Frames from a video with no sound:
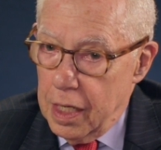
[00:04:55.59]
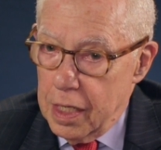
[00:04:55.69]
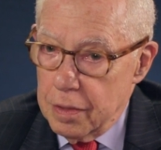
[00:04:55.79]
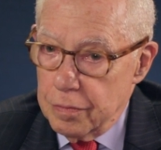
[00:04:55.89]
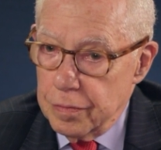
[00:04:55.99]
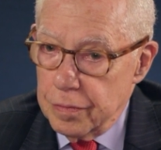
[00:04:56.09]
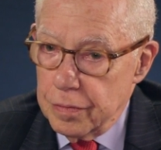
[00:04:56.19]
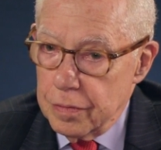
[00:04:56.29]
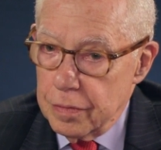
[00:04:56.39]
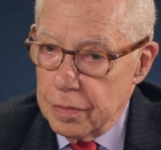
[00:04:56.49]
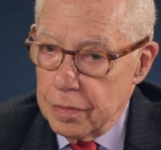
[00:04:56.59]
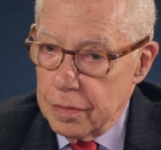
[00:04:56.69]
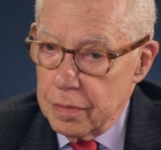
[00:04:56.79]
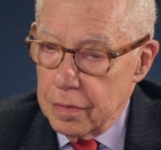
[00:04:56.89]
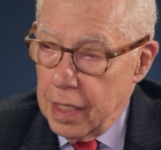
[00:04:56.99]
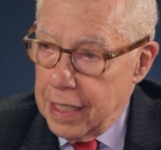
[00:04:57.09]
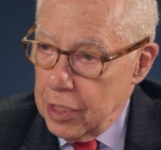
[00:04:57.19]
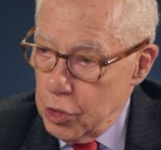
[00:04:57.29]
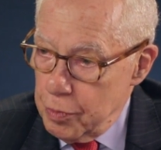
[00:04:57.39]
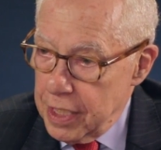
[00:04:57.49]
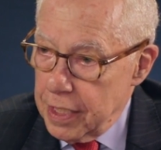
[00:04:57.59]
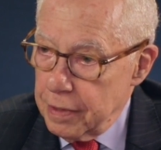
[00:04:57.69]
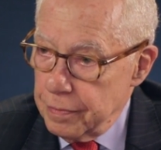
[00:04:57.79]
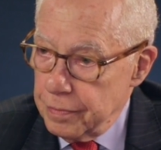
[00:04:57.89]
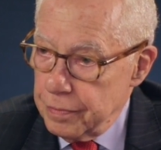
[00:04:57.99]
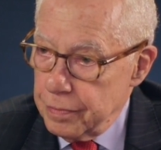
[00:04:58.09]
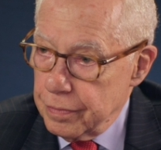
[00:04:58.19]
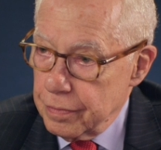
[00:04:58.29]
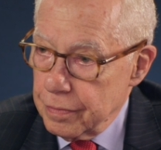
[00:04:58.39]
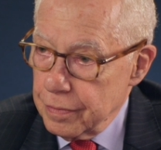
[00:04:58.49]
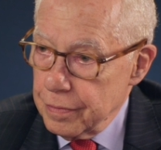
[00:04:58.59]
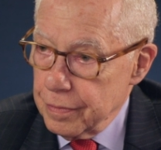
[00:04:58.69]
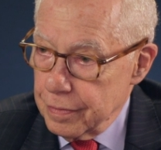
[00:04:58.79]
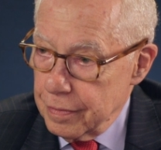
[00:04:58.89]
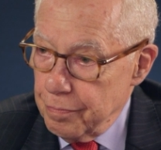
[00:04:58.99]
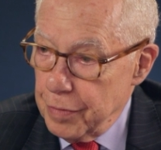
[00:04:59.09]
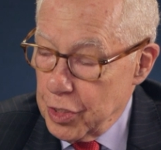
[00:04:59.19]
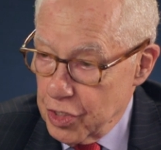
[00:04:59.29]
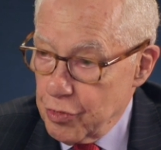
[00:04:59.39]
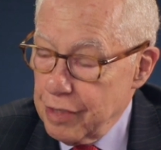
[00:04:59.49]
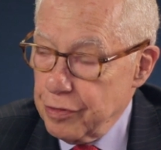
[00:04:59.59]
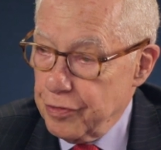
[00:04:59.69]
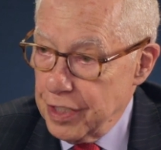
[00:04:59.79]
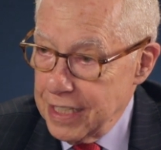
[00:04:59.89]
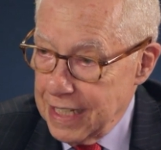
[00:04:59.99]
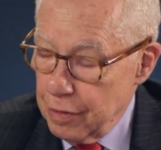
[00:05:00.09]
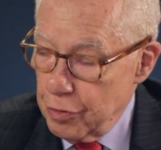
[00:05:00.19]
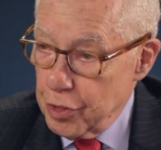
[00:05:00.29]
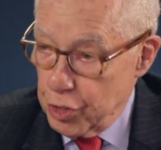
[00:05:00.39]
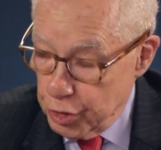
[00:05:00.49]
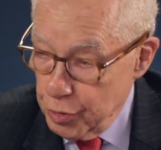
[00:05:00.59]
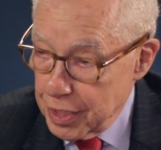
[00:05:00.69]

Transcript: Um, I hope not. Because if we ever find out the true